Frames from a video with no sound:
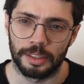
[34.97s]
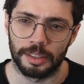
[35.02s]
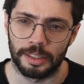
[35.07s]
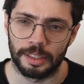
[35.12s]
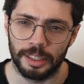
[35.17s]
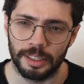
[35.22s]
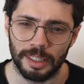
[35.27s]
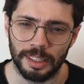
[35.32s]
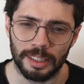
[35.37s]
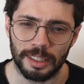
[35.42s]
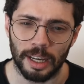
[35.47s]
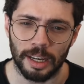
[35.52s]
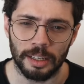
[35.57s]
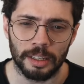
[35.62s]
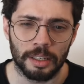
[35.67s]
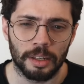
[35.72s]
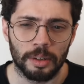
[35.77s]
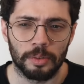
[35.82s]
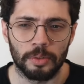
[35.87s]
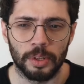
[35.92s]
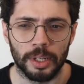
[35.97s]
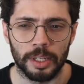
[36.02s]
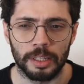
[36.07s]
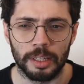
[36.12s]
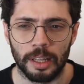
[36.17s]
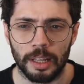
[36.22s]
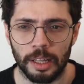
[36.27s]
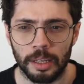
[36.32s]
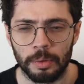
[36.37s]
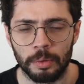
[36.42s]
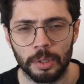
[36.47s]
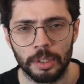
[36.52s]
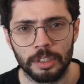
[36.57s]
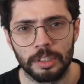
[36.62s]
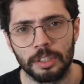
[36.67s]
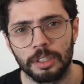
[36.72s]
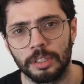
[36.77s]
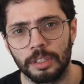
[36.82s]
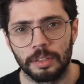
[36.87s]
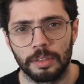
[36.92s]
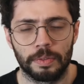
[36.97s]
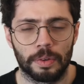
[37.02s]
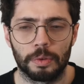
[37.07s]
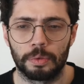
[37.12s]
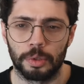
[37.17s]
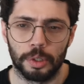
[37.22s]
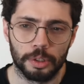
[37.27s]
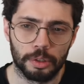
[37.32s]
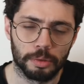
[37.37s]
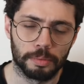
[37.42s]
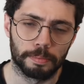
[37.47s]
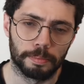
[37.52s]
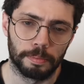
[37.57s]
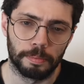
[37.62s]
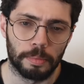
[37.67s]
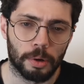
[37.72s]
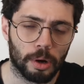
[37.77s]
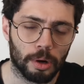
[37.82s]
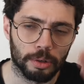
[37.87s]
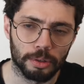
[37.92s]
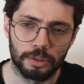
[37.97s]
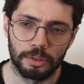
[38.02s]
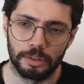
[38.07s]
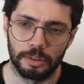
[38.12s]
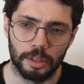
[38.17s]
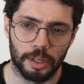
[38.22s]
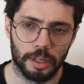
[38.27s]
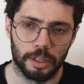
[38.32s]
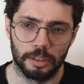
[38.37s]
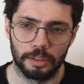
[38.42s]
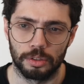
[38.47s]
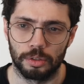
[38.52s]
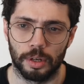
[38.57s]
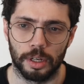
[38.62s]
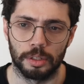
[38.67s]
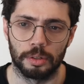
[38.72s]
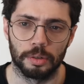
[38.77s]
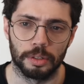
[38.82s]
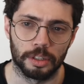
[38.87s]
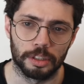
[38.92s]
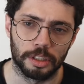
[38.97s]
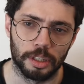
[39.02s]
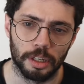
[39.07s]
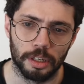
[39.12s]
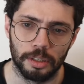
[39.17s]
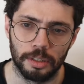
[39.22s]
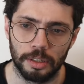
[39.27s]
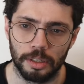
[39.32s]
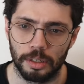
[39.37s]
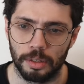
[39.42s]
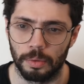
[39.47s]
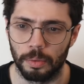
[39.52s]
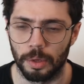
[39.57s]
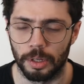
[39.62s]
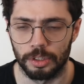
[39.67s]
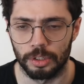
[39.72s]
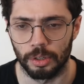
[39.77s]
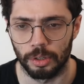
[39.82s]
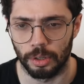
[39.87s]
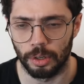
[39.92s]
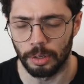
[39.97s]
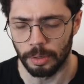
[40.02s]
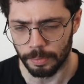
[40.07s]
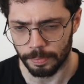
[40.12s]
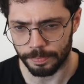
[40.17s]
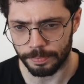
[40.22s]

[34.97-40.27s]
This is kind of like the language. Feel free to pause and try to understand what is going on.